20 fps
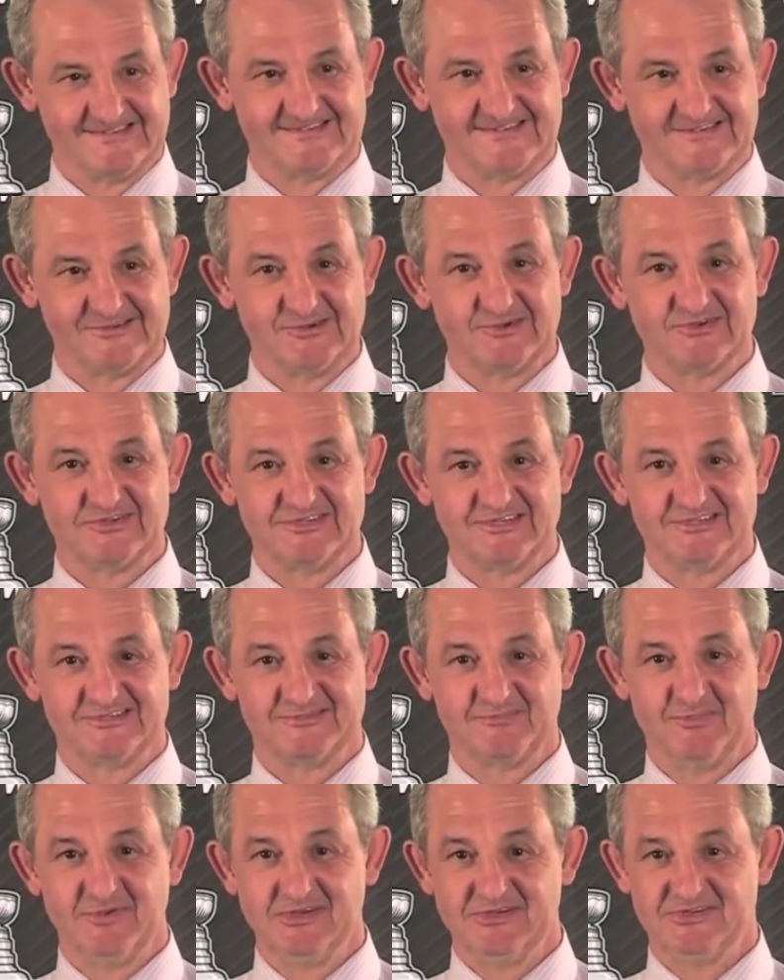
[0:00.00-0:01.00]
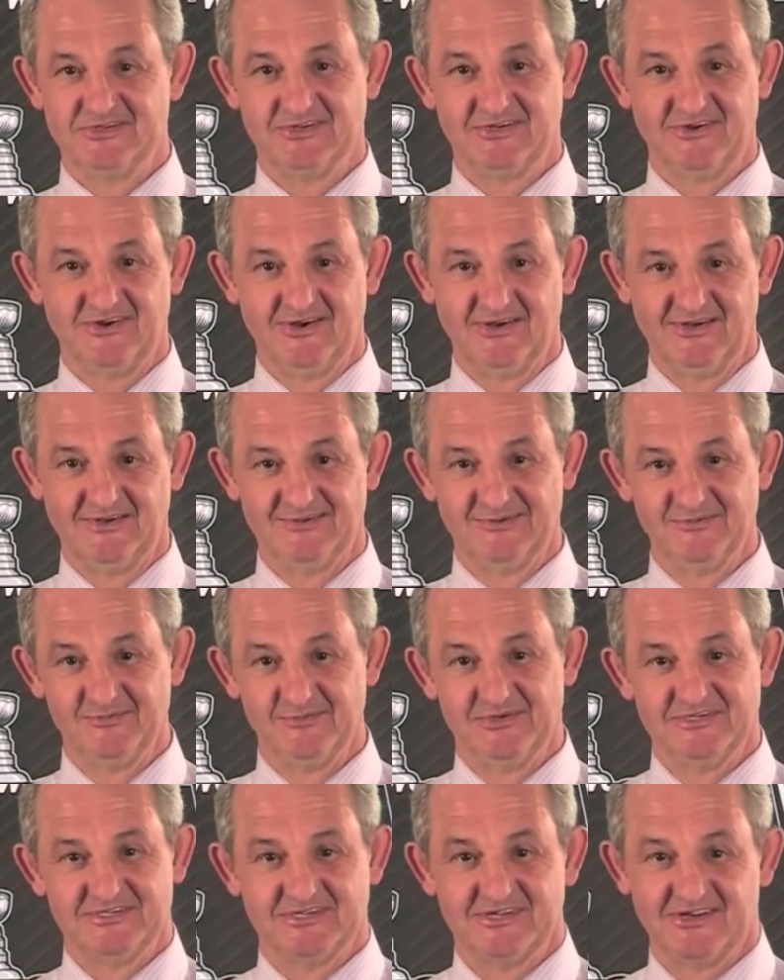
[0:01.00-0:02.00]
No sense bitching, right?
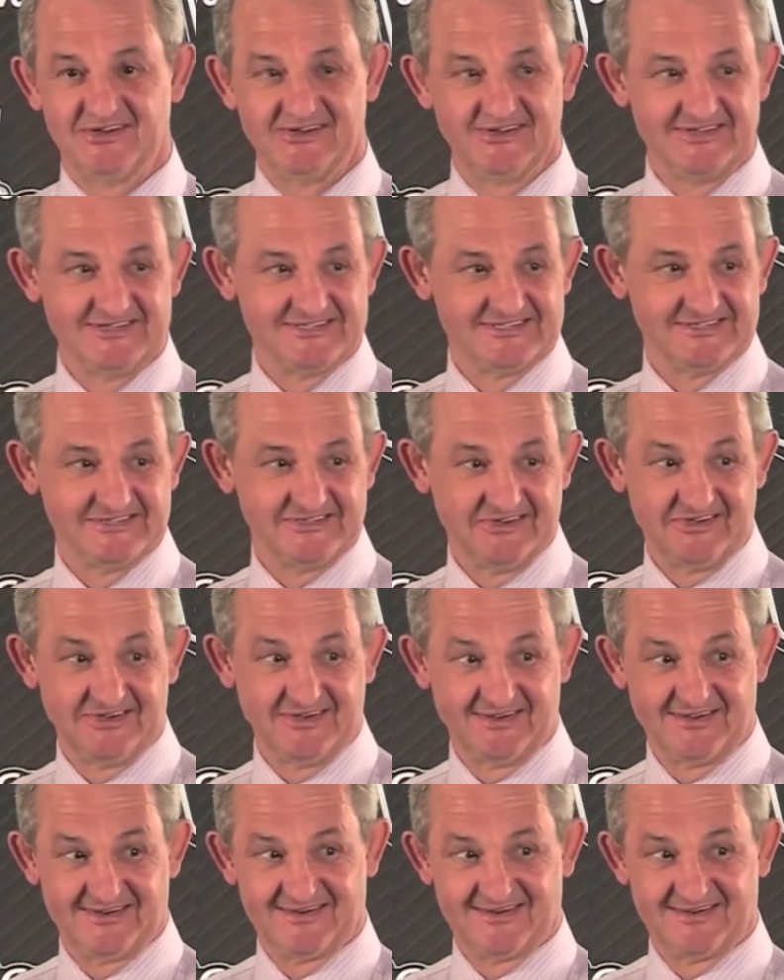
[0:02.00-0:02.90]
Nobody's going to listen to you.